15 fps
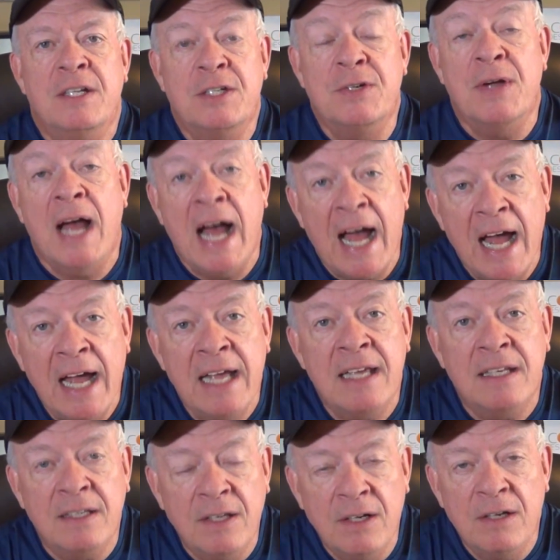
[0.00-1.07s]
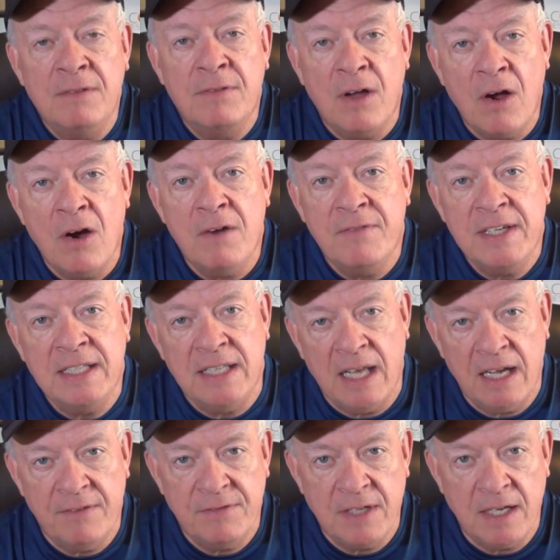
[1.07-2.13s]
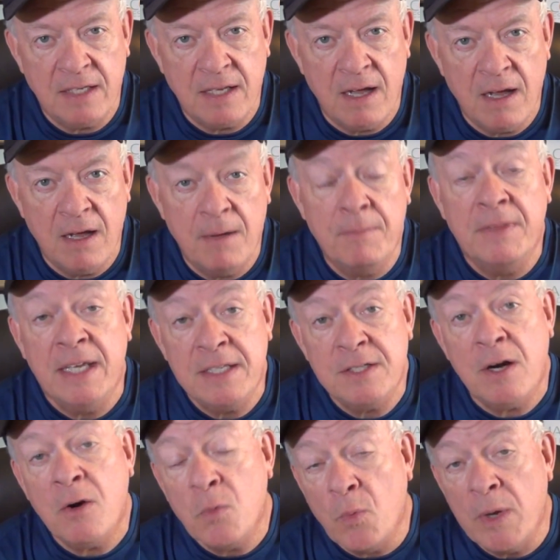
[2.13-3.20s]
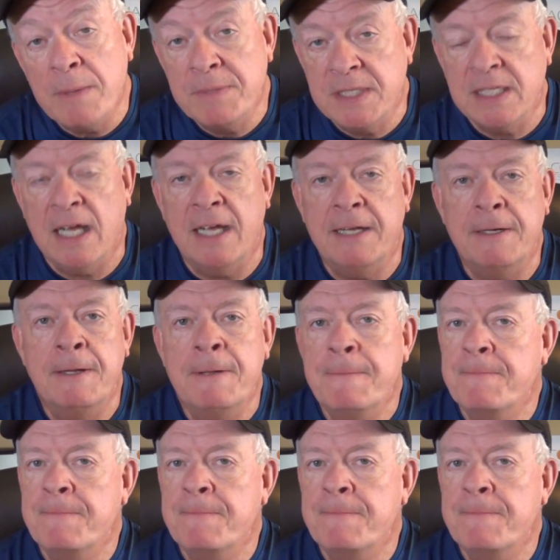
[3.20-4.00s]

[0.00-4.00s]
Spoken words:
to ilovervlife.com. That's our website.